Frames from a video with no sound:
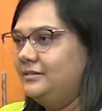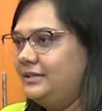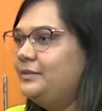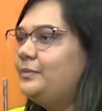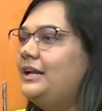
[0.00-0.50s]

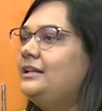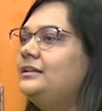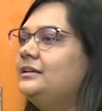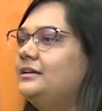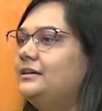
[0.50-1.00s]
In
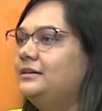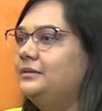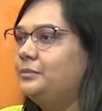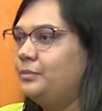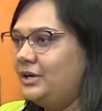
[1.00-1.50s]
one,
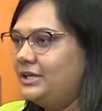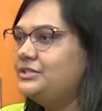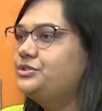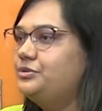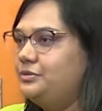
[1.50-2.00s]

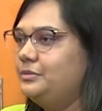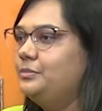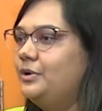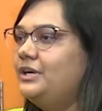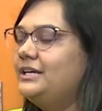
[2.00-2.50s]
what
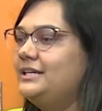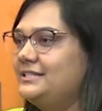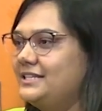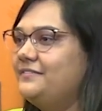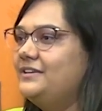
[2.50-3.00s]

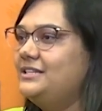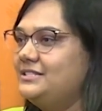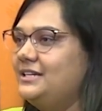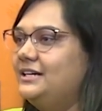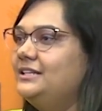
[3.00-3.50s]
is given
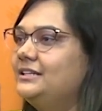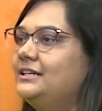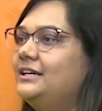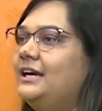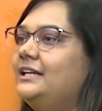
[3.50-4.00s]
is done,
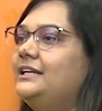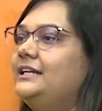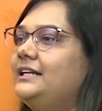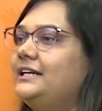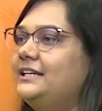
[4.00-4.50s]
and
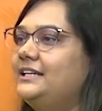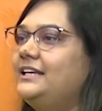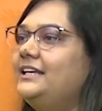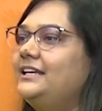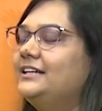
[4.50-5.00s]
in
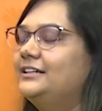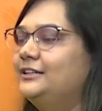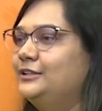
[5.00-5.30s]
decree,